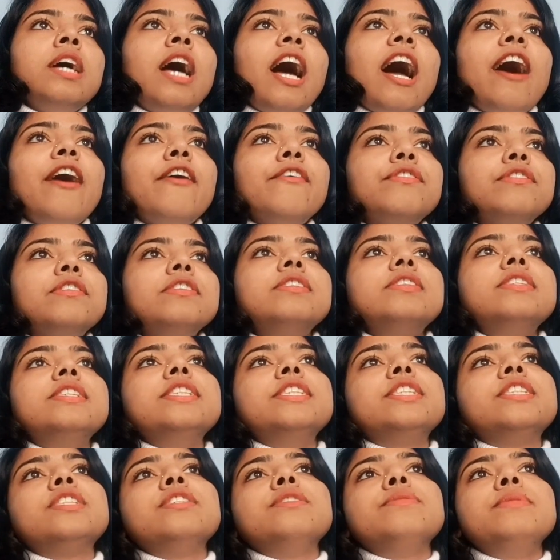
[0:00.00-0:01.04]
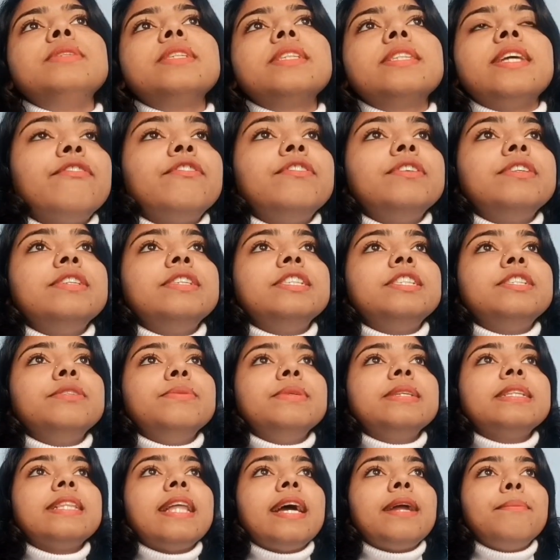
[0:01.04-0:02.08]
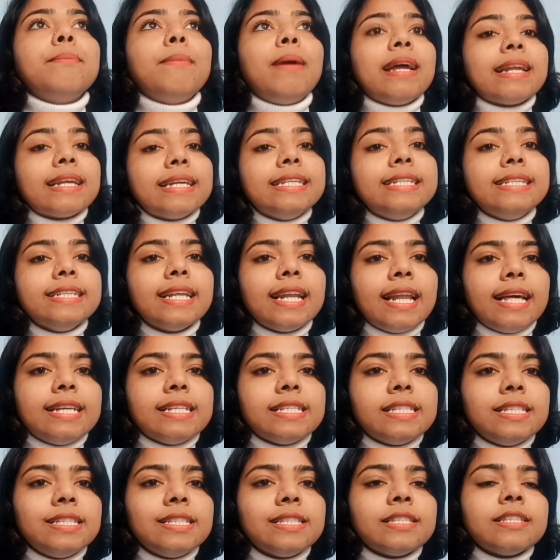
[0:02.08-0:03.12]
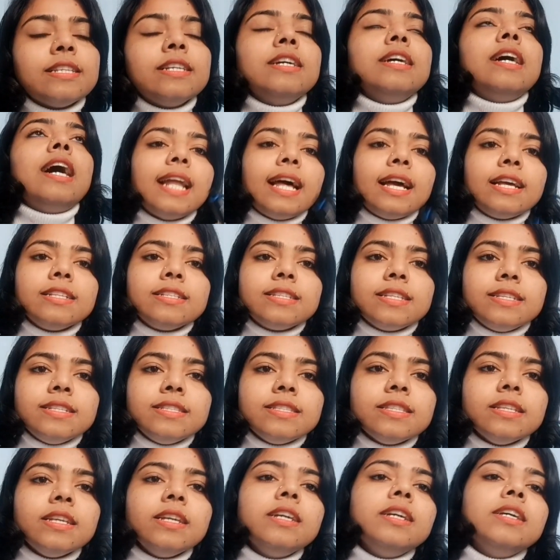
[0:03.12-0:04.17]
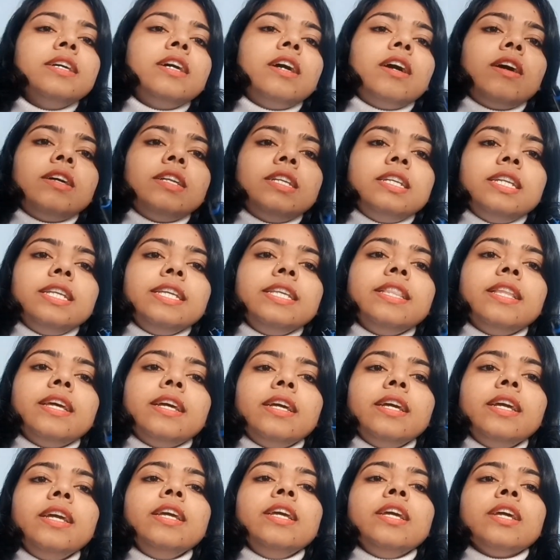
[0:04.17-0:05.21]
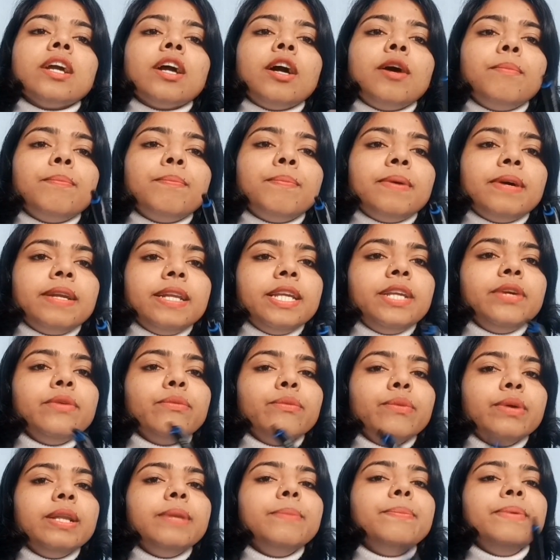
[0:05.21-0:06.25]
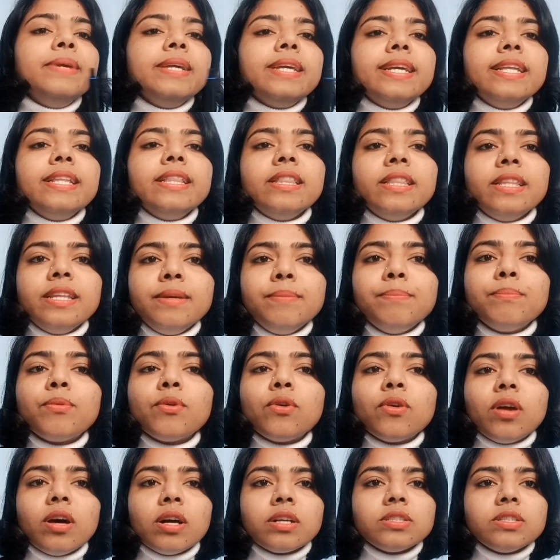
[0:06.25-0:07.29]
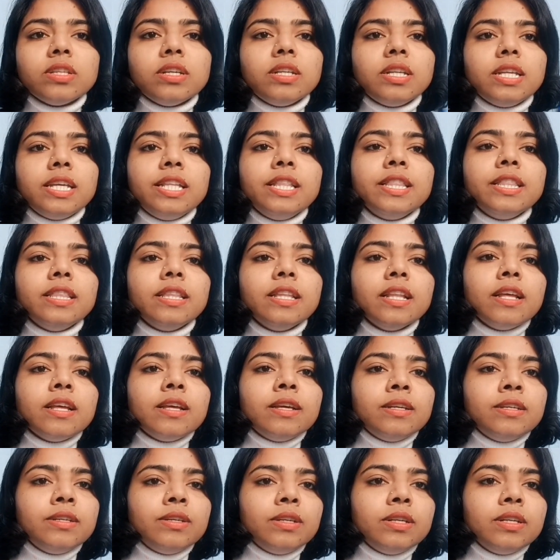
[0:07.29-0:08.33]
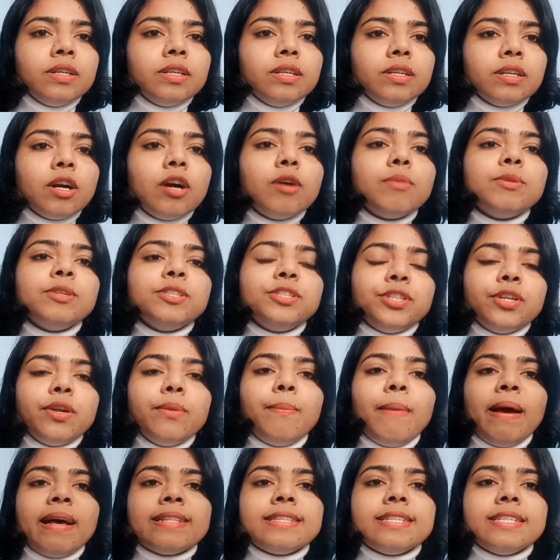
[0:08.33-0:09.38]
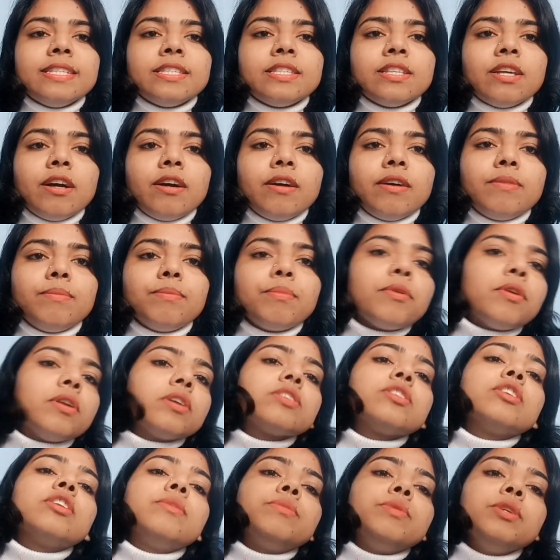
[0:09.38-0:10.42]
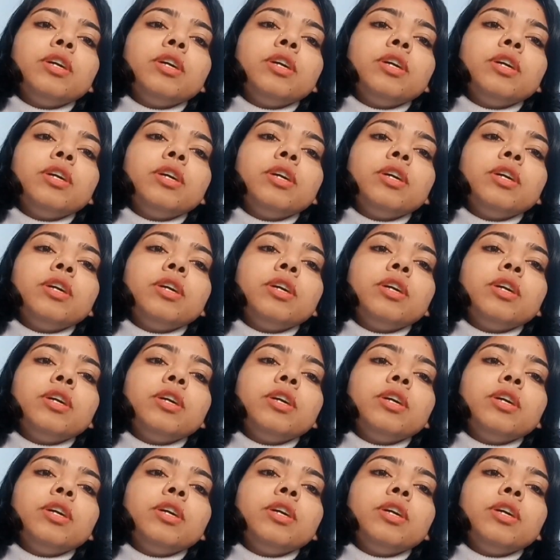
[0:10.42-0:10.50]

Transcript: after receiving that marketing license, only the company will begin the production in commercial batches, production of the